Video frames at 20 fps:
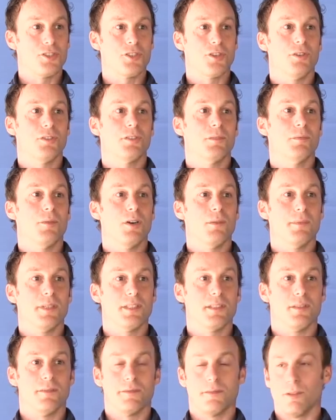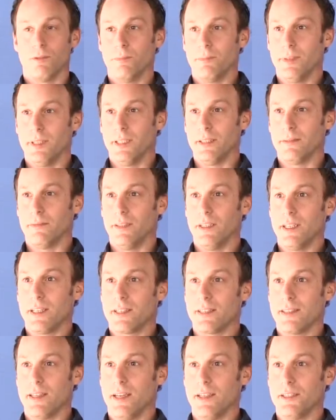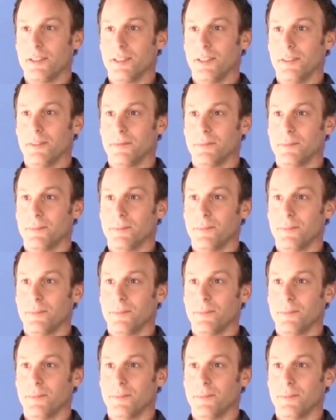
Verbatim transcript: short moment of complete relaxation.